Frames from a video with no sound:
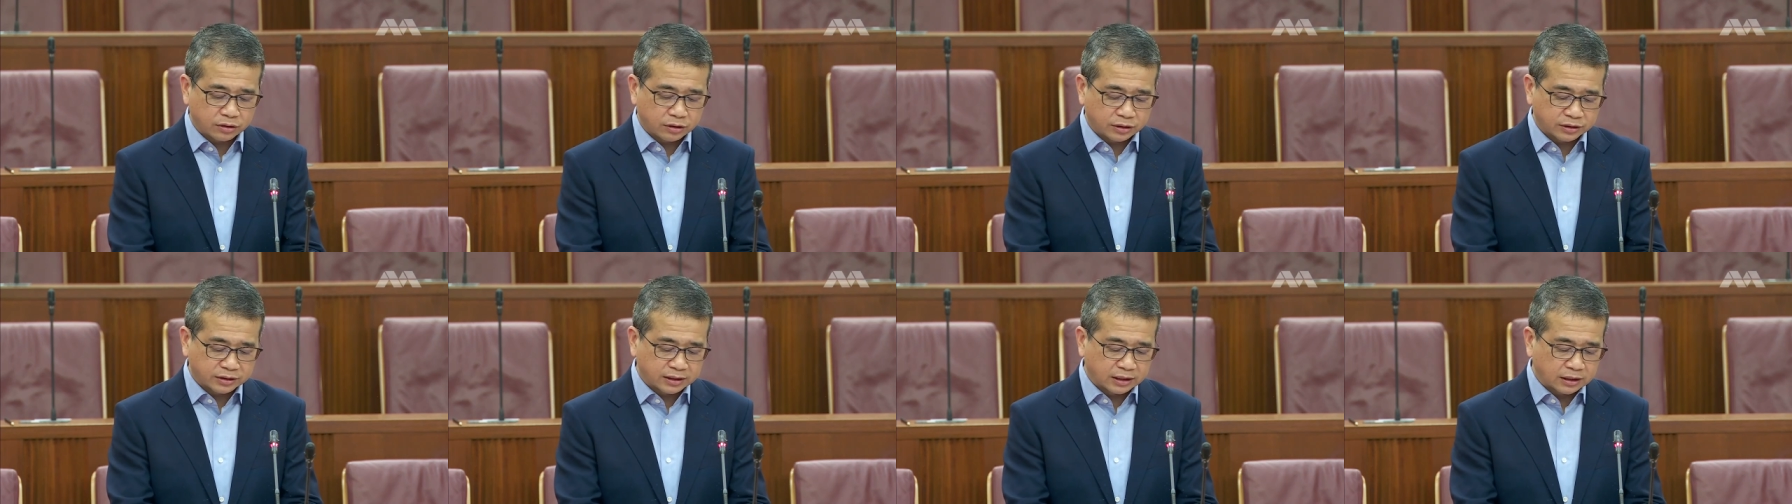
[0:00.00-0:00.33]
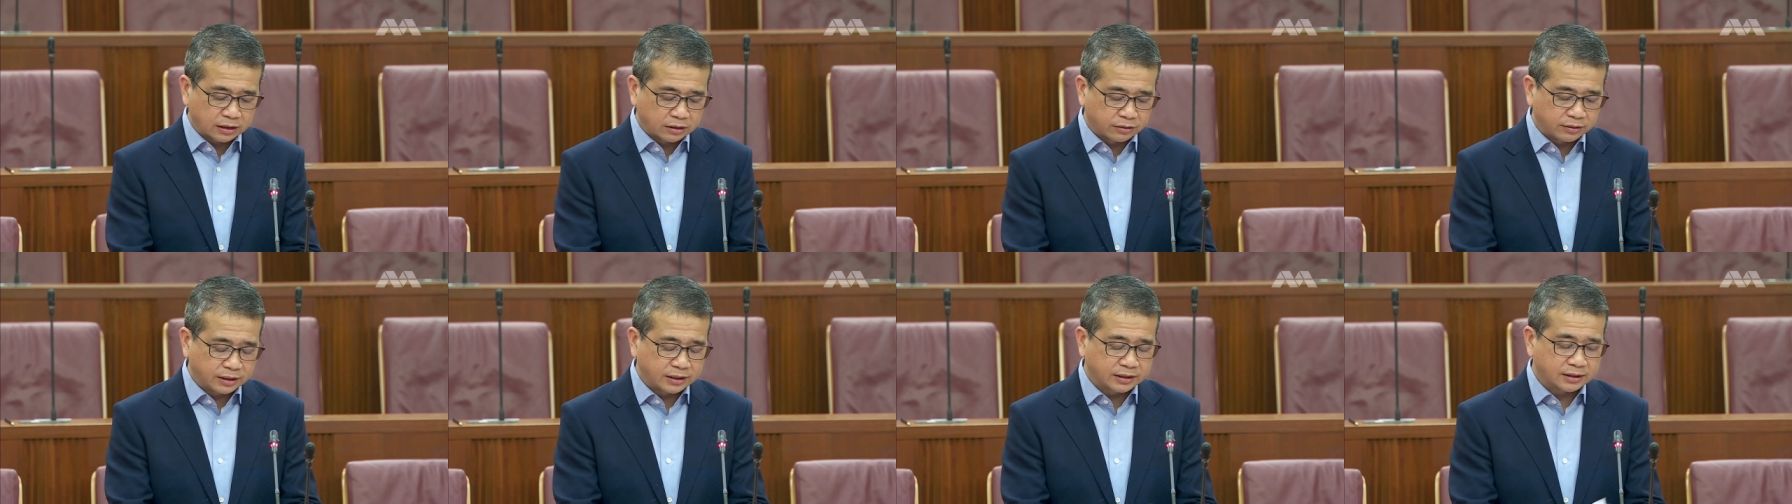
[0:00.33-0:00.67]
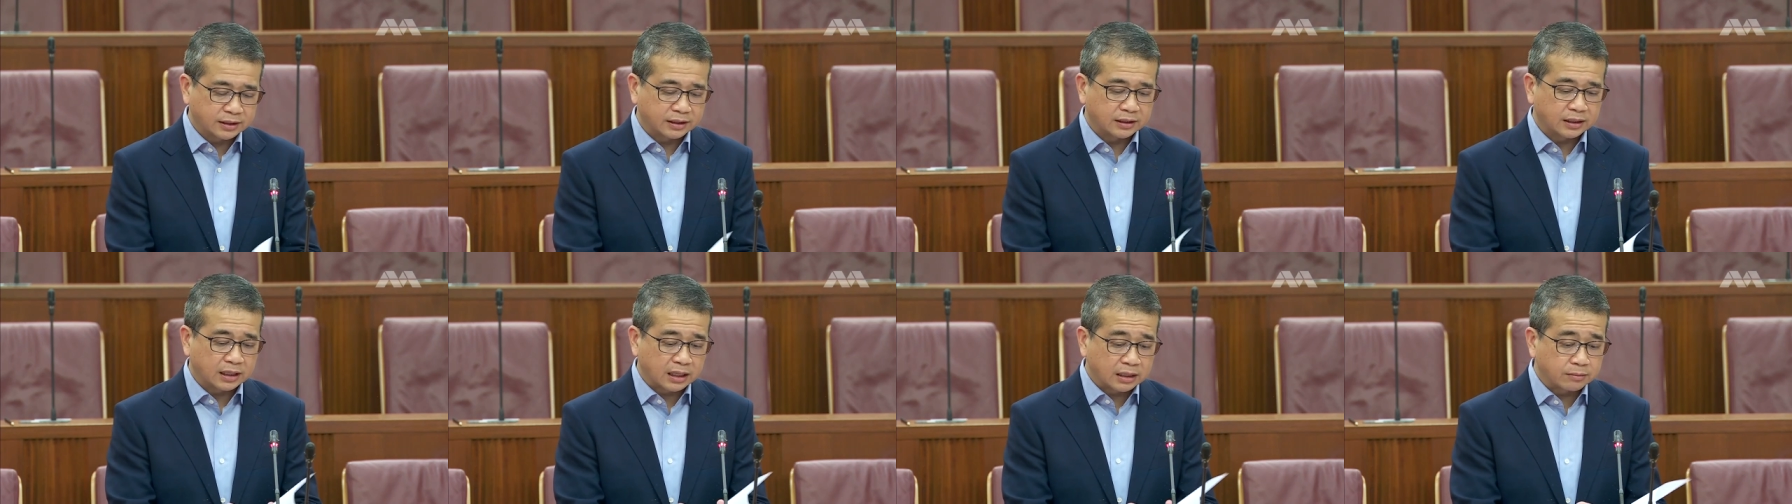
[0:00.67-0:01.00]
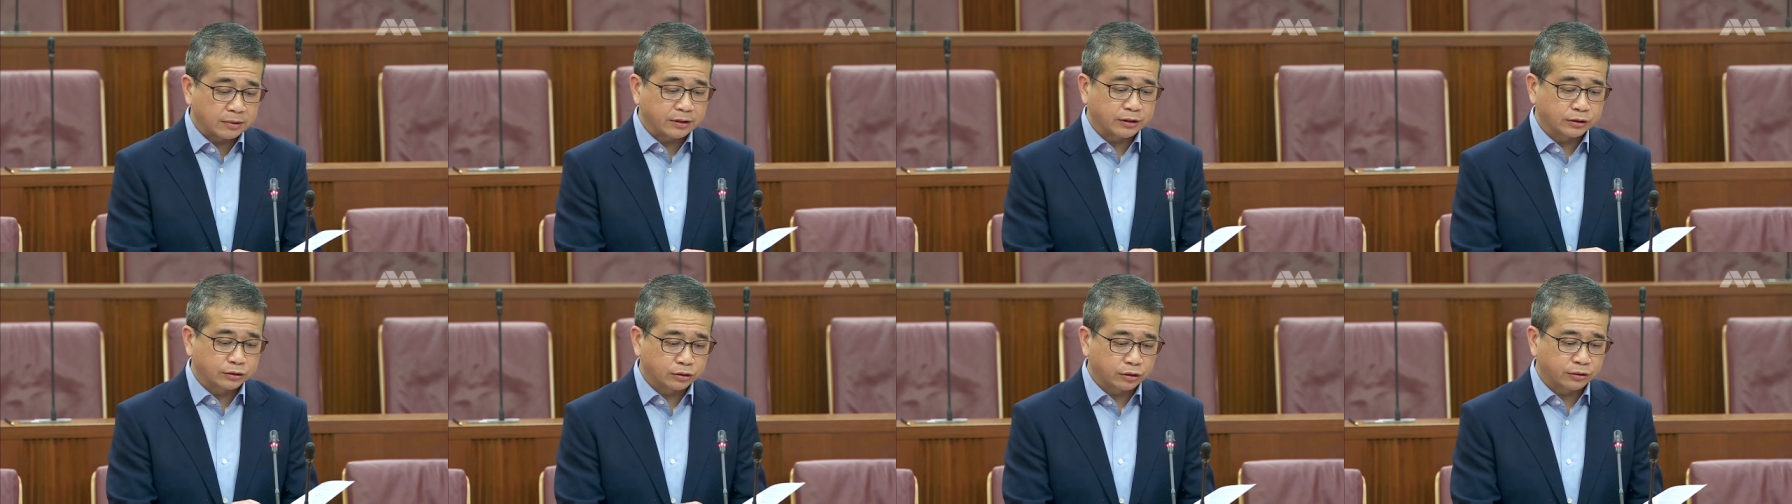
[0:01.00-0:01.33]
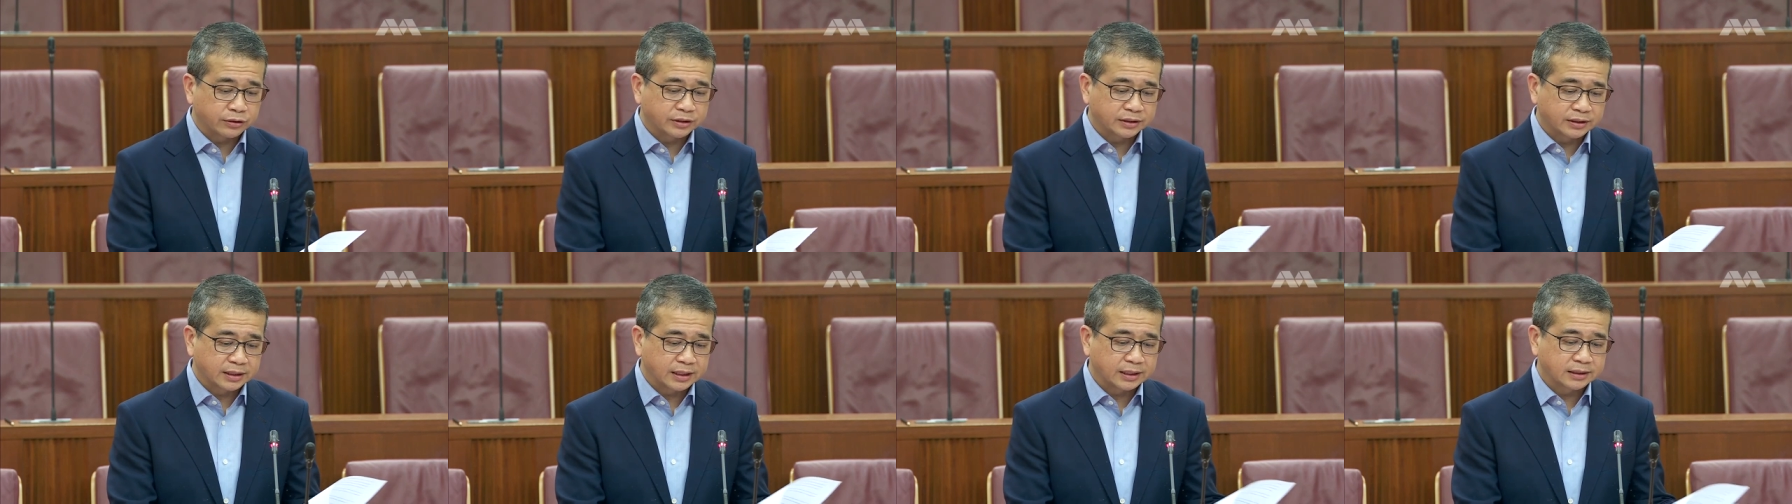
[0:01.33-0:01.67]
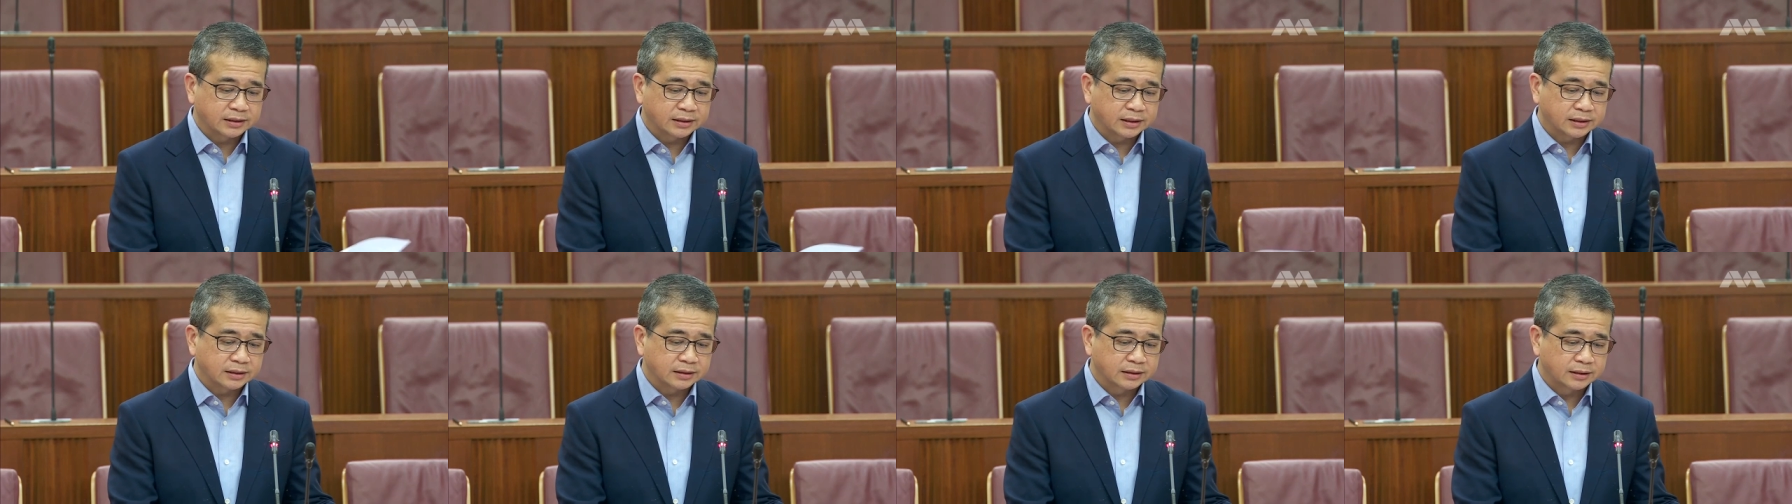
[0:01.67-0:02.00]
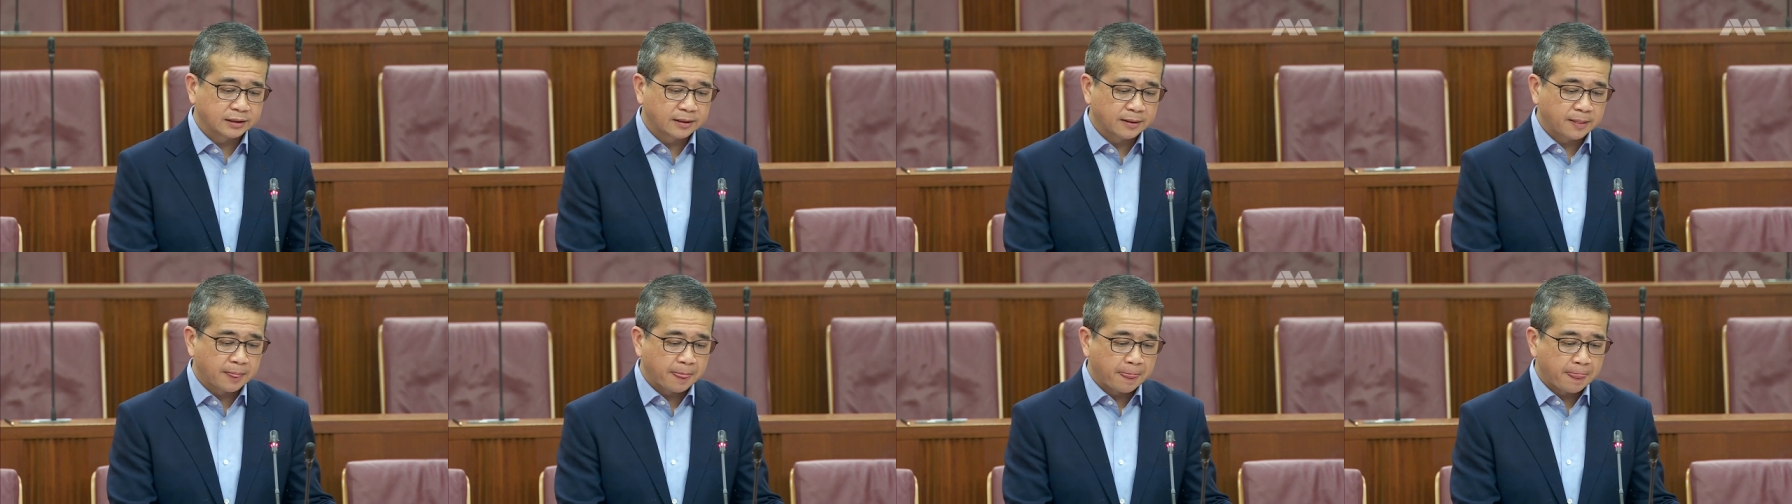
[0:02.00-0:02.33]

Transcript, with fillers: caused an increase in unmeritorious cases.